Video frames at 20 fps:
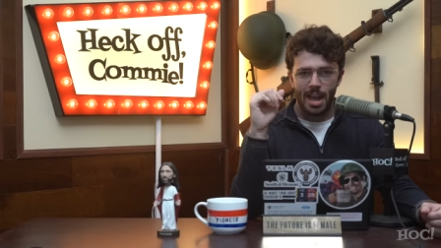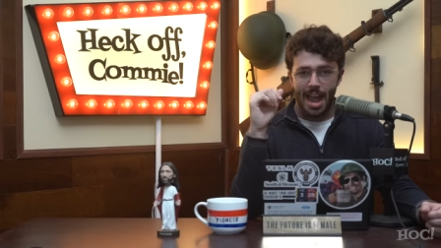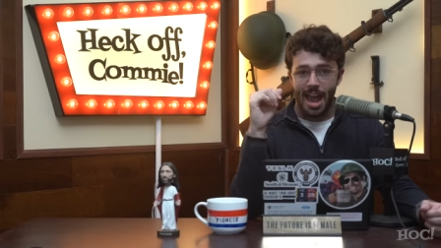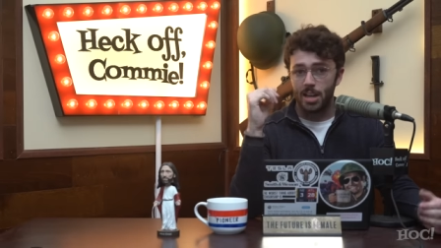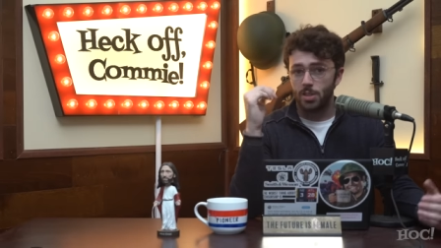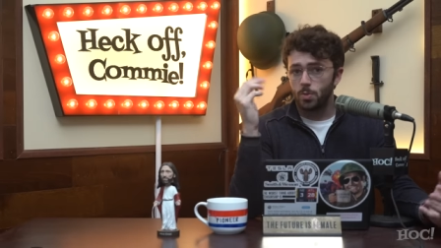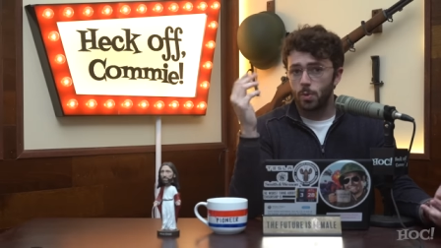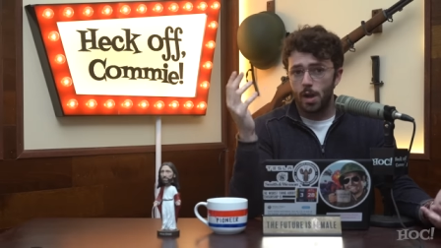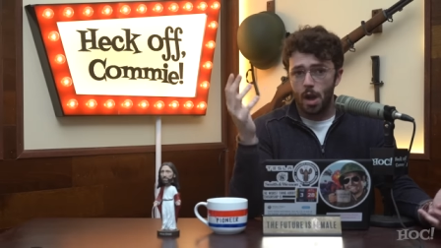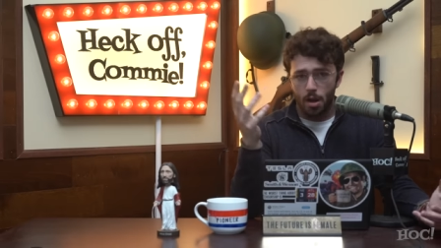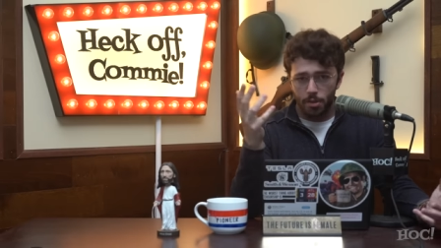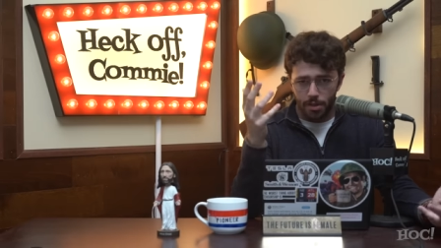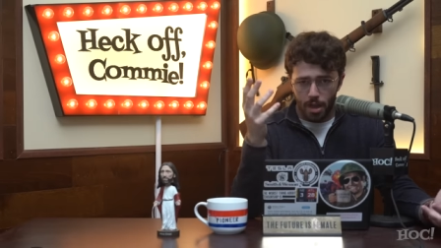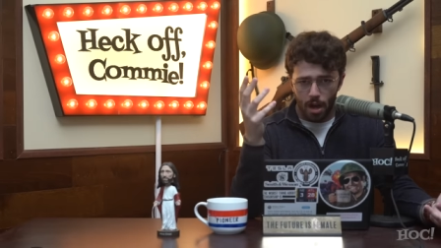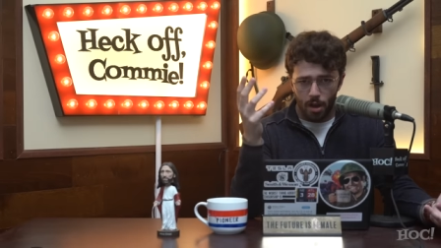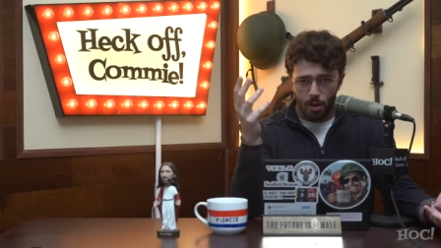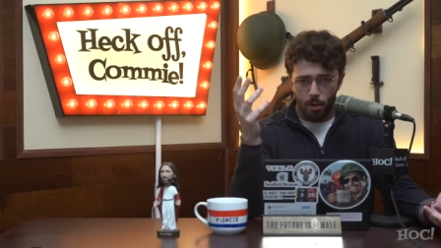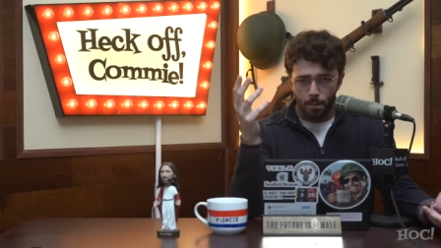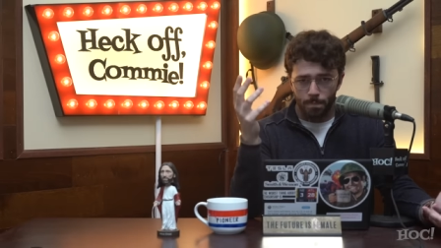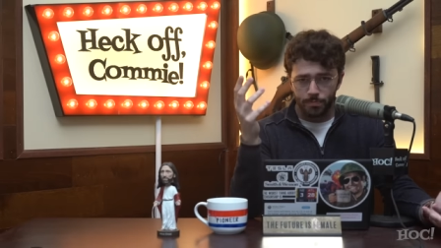as we all
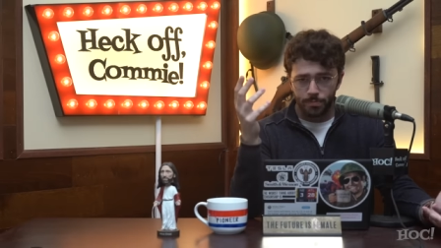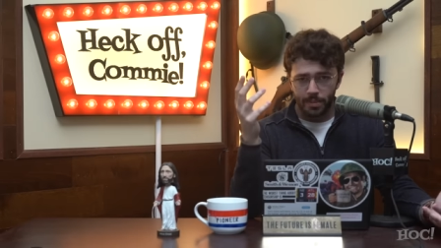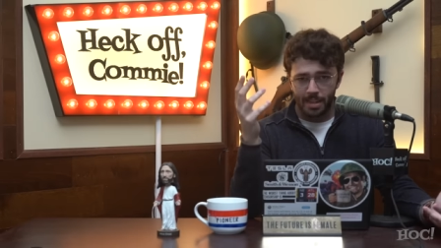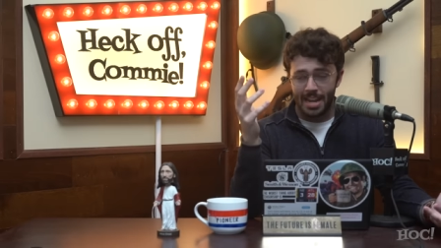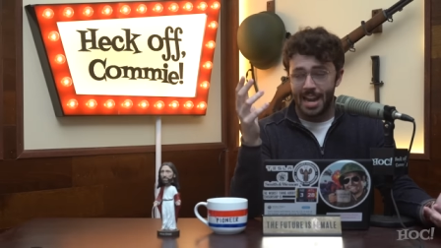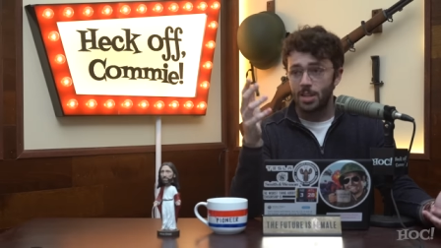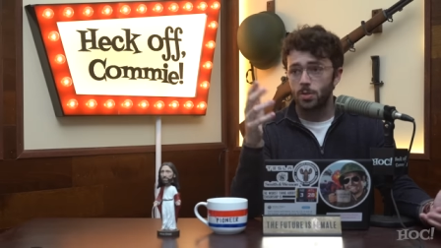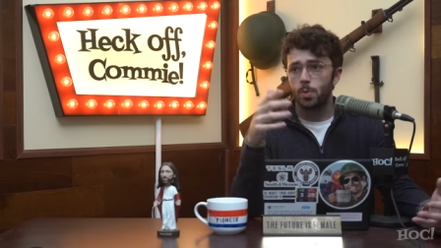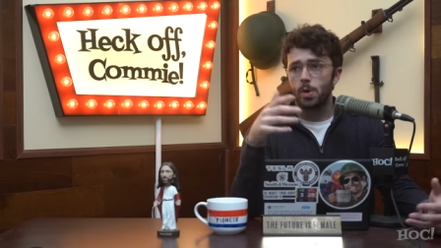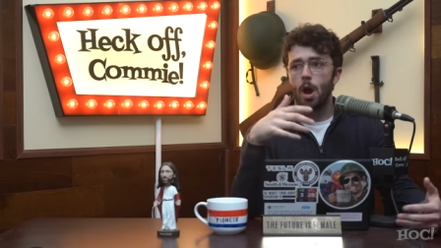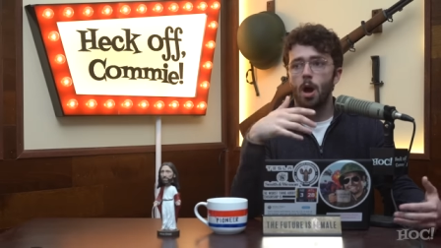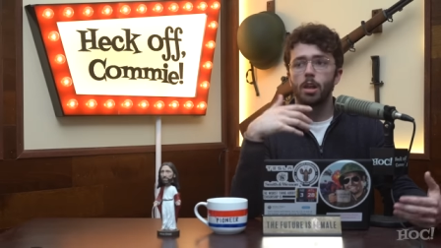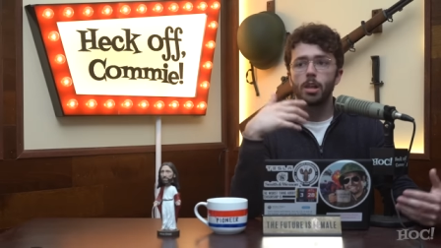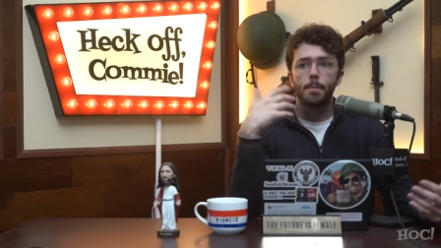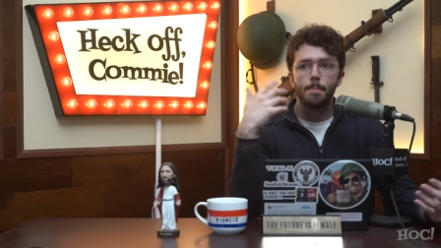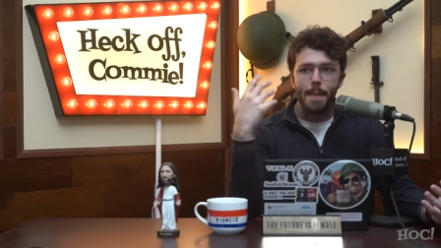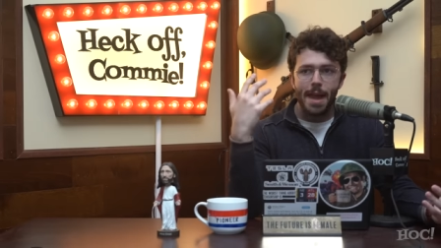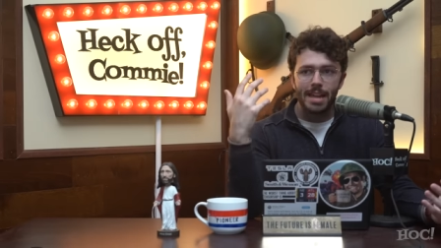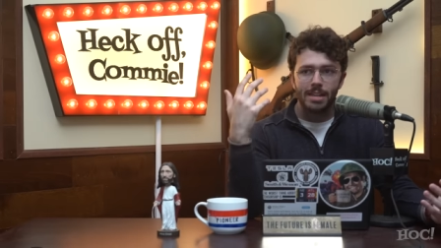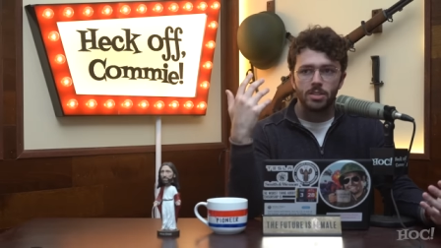know, and as we all
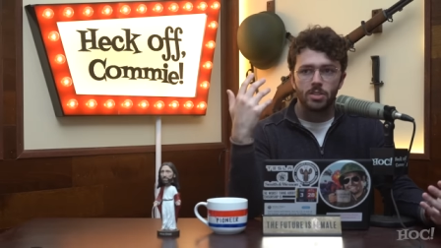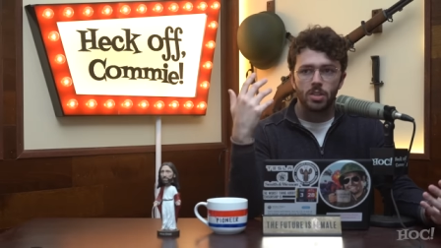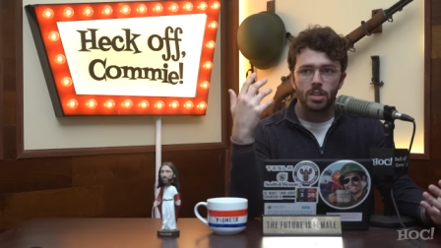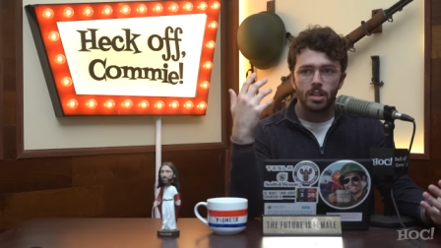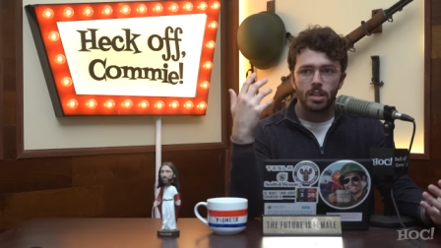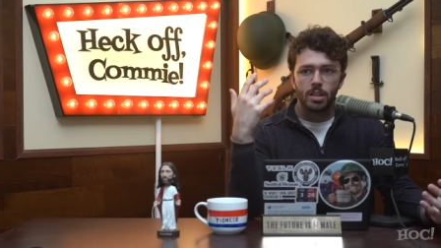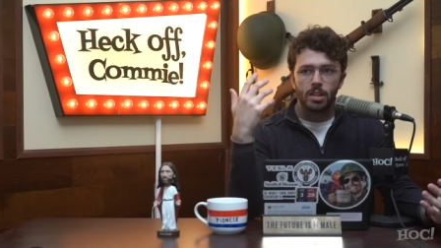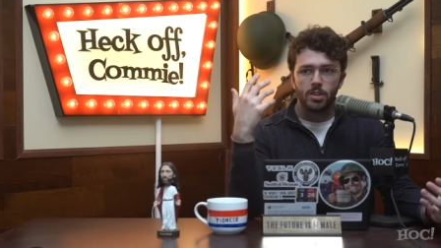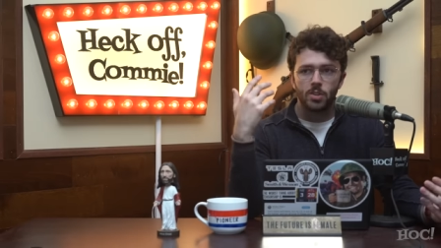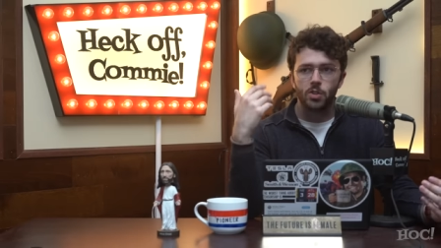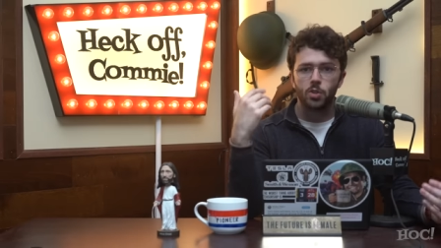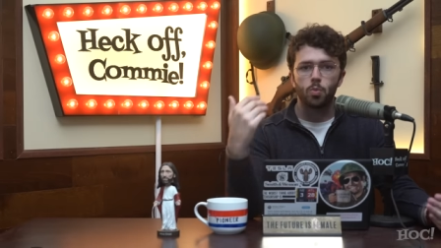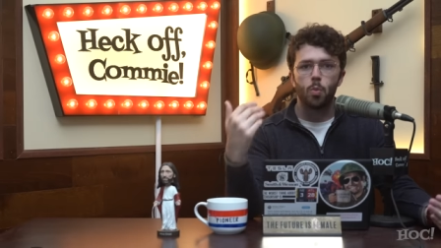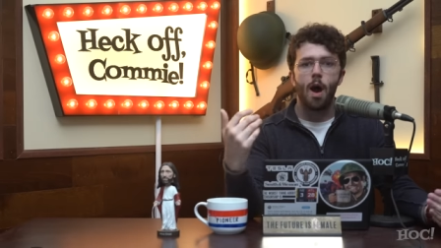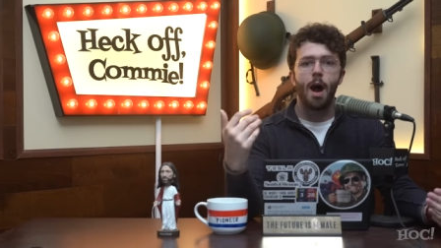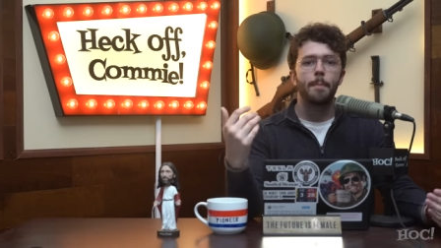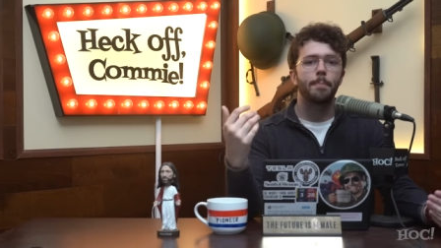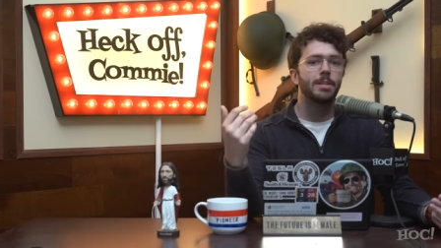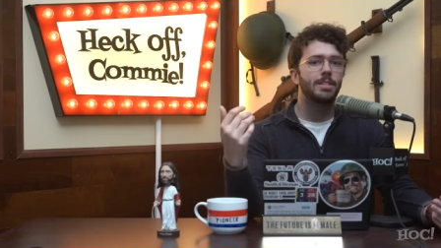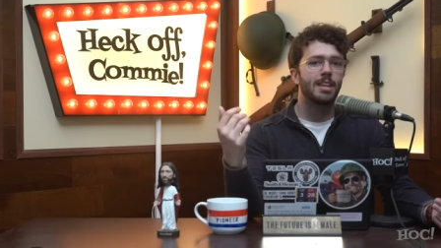lament, the
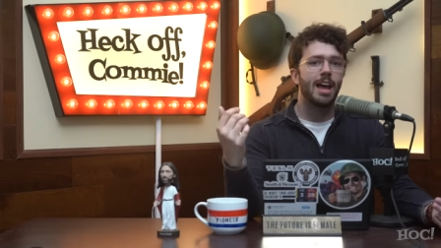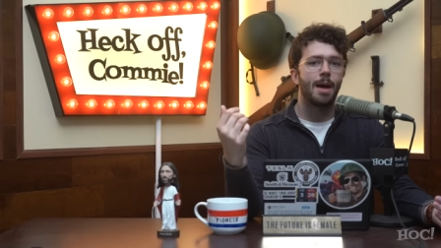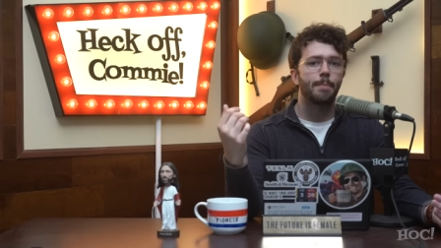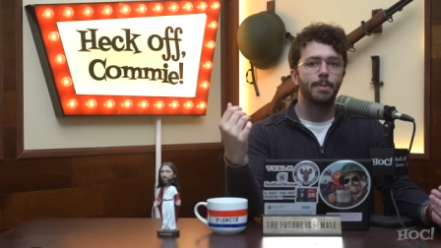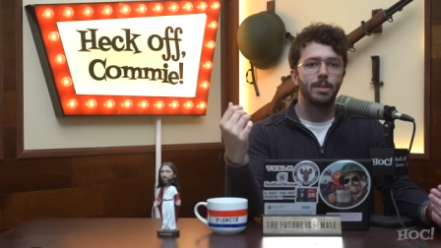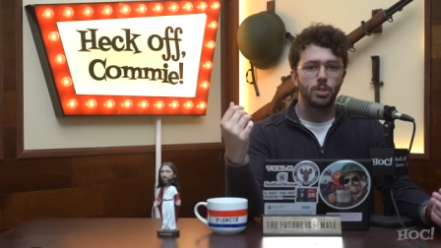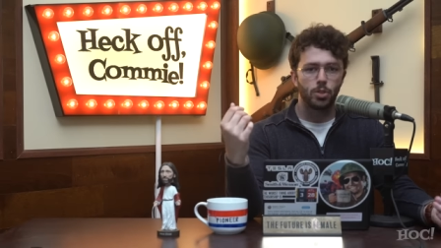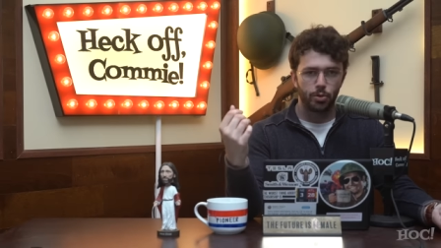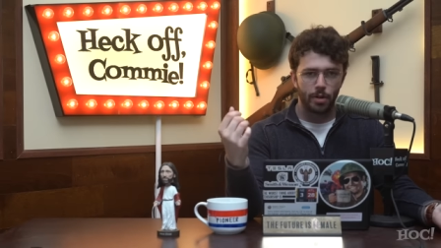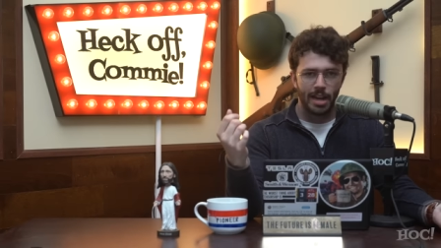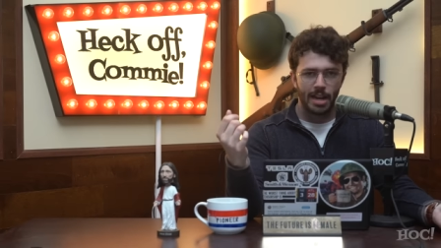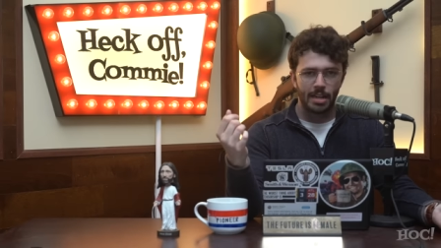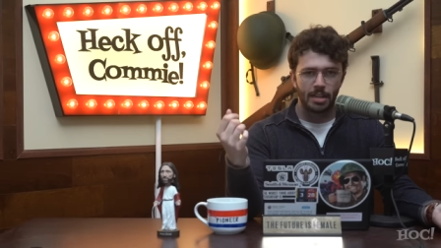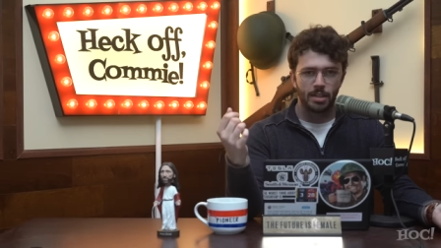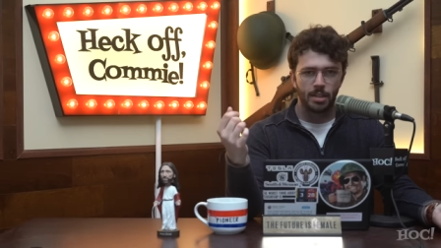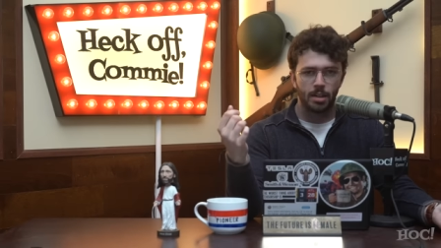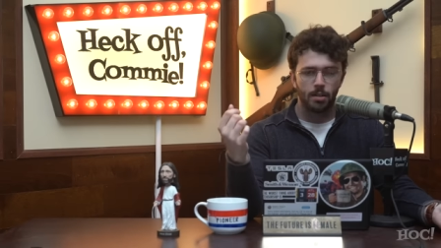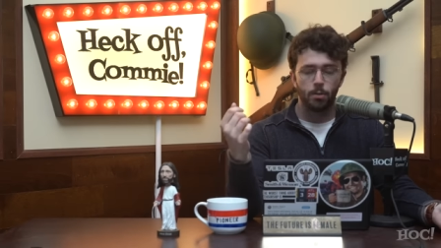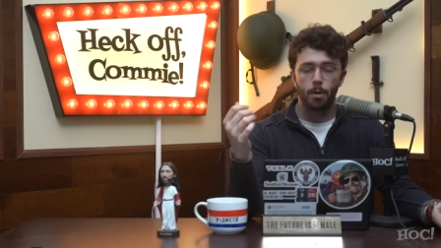swamp has not been drained.